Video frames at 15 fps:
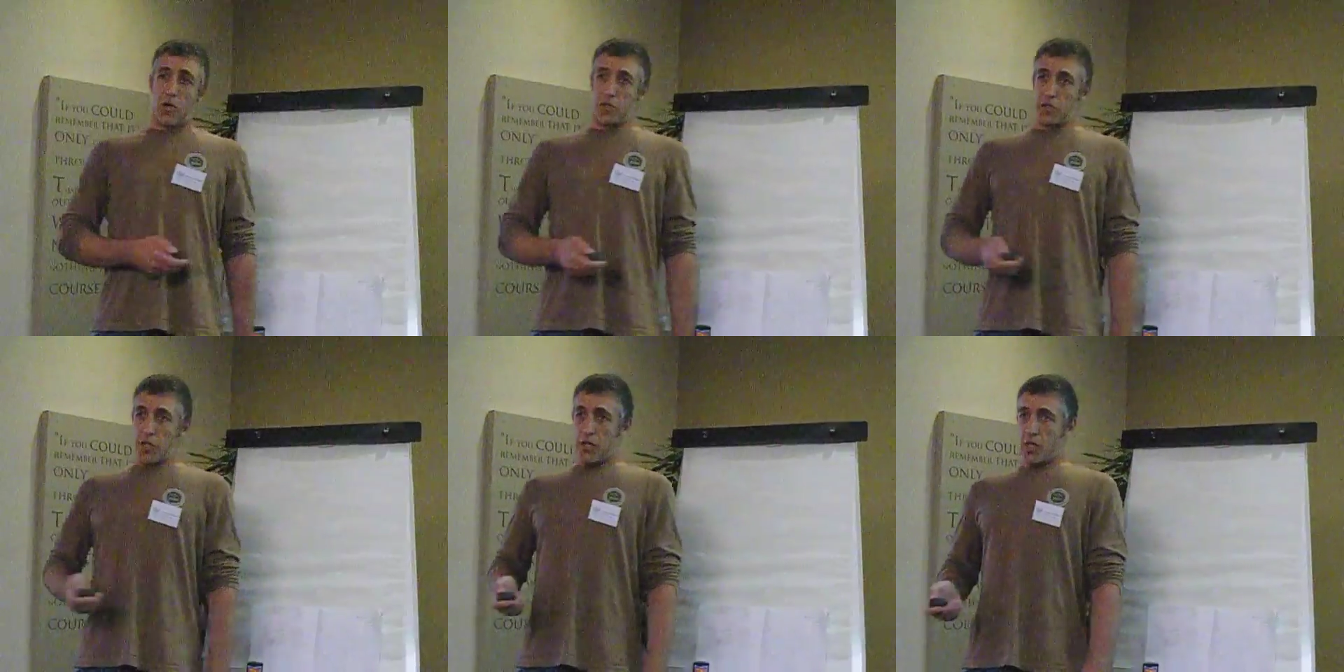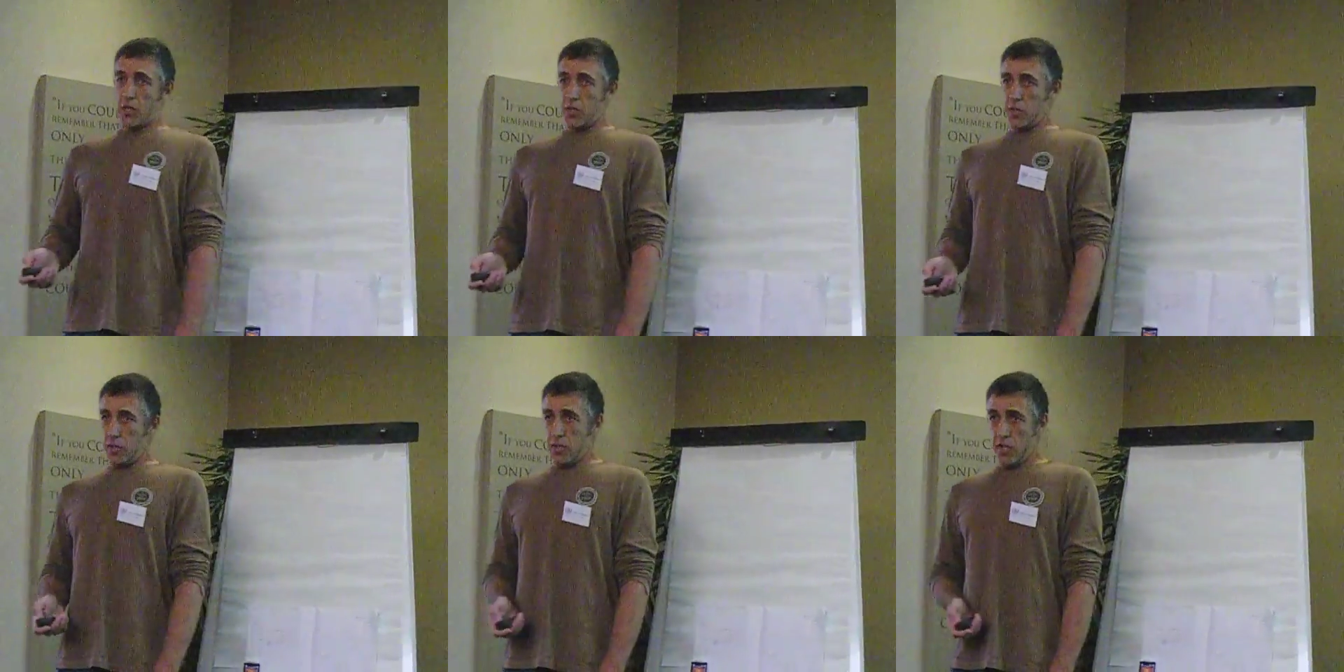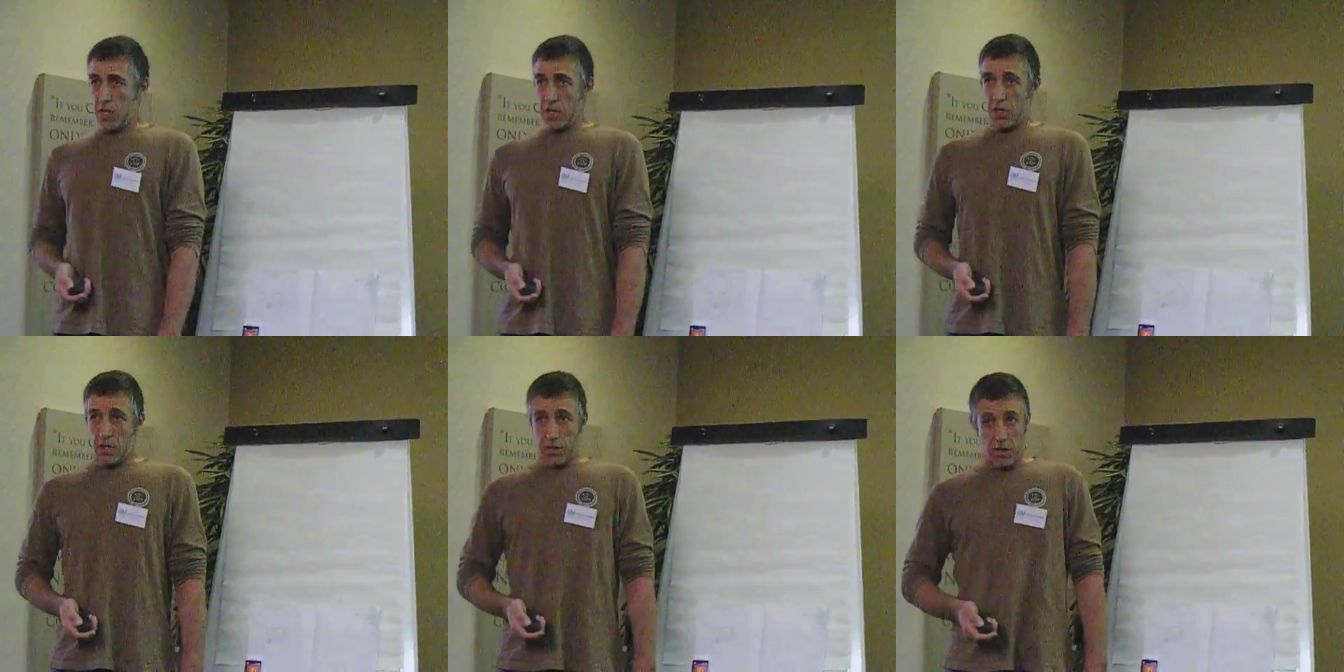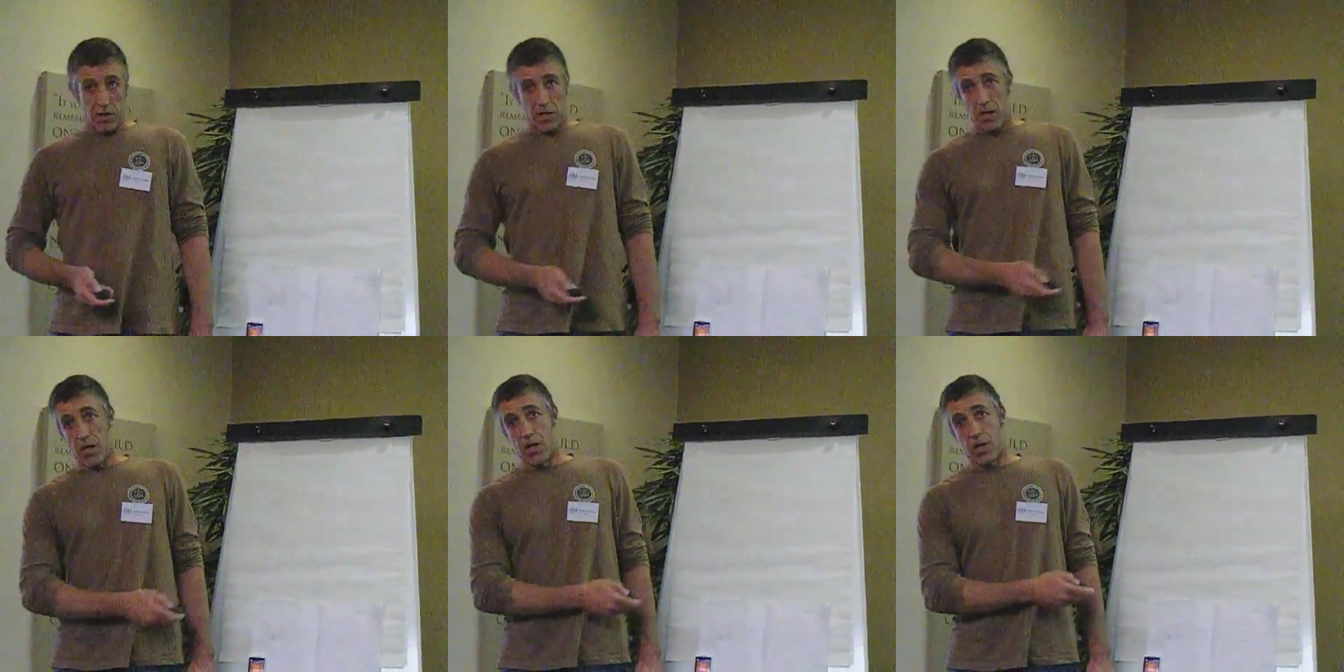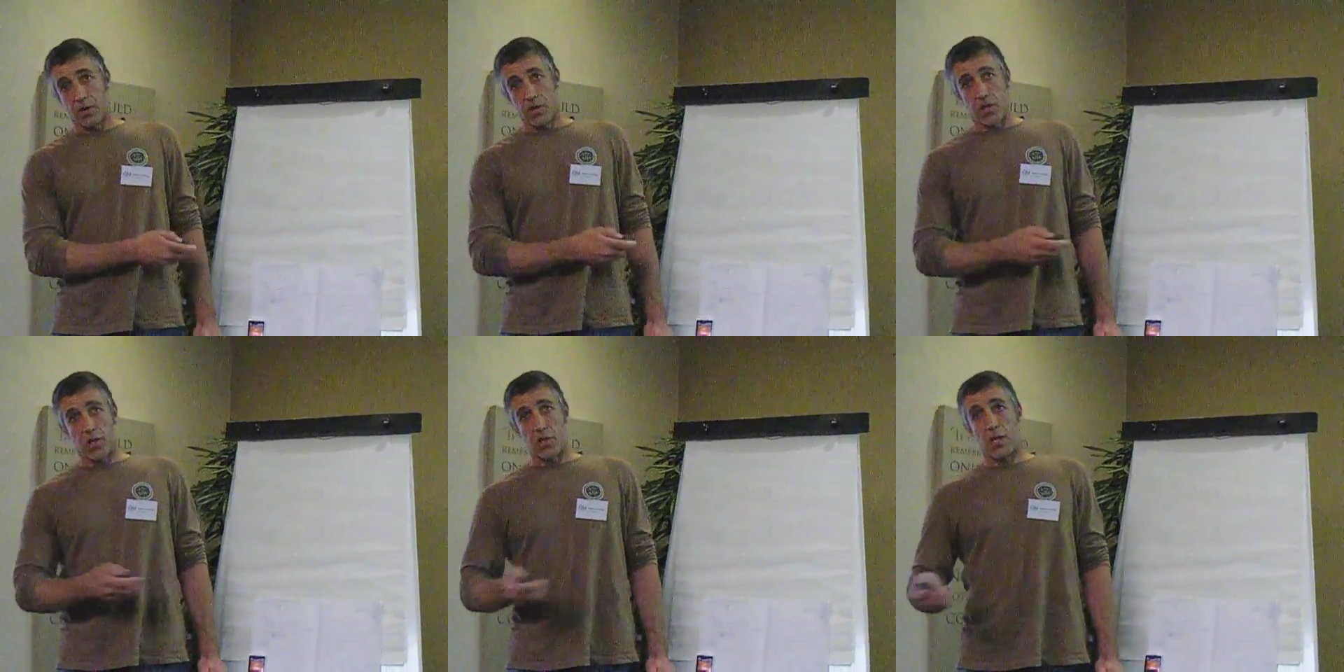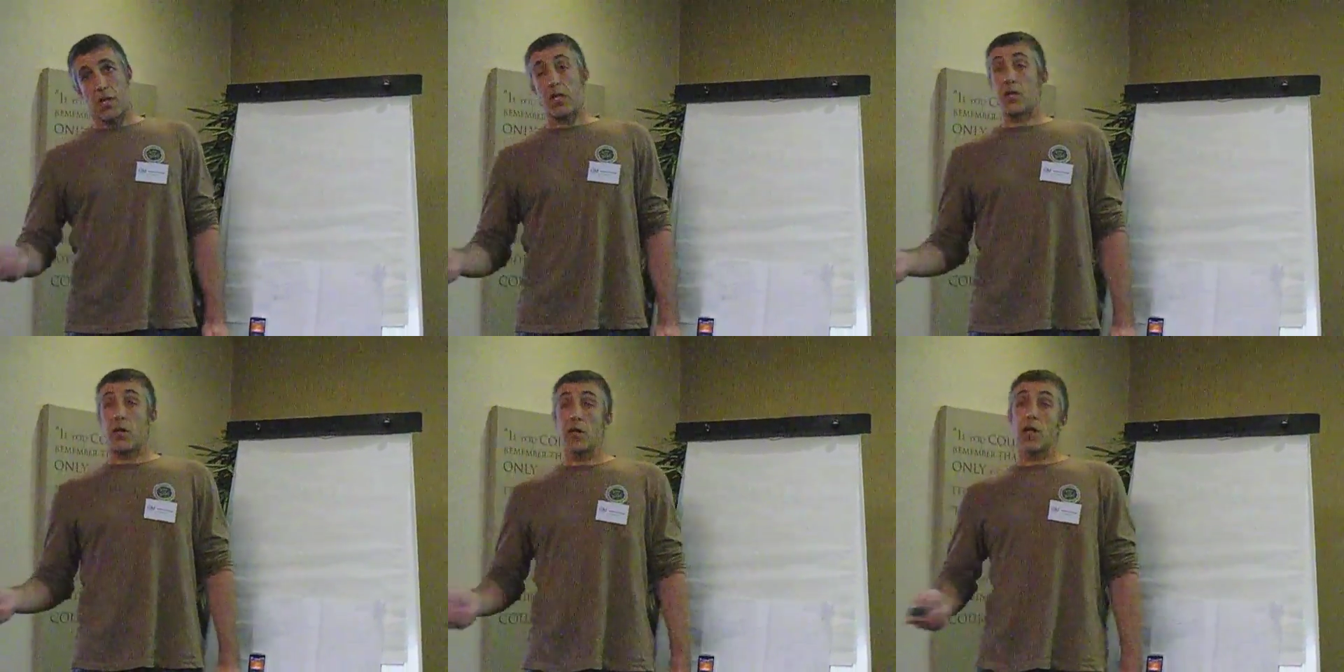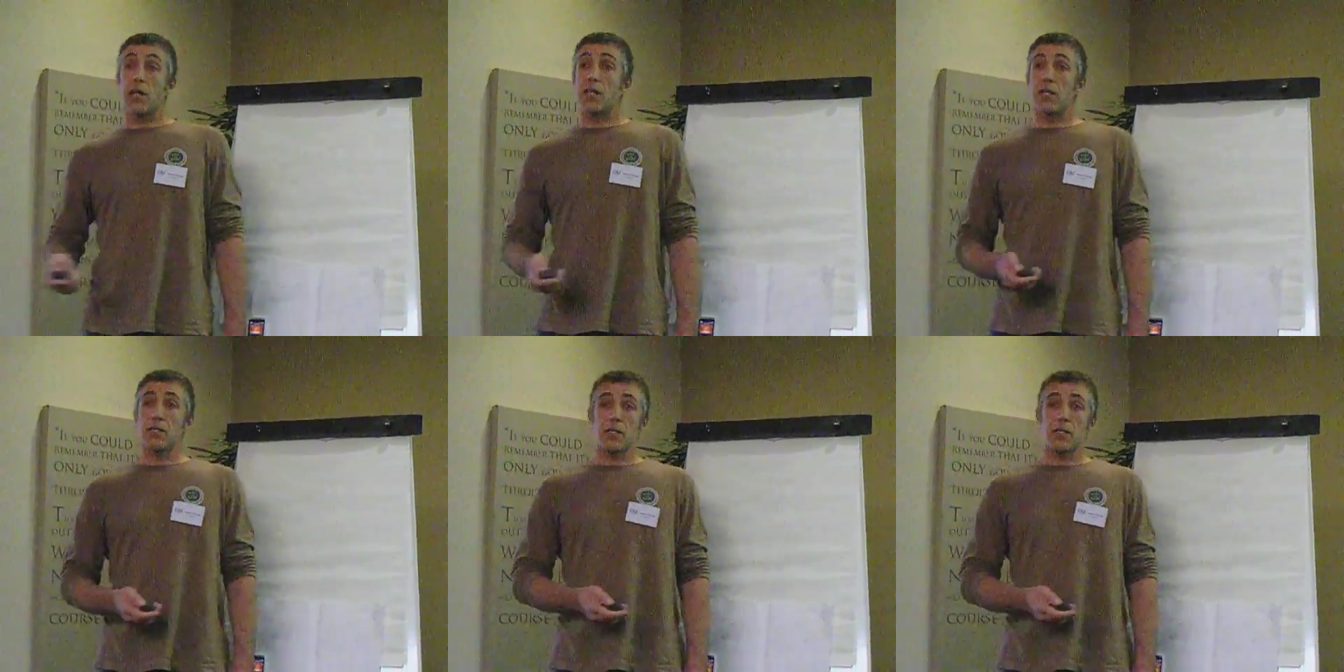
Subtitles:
are second to none, and and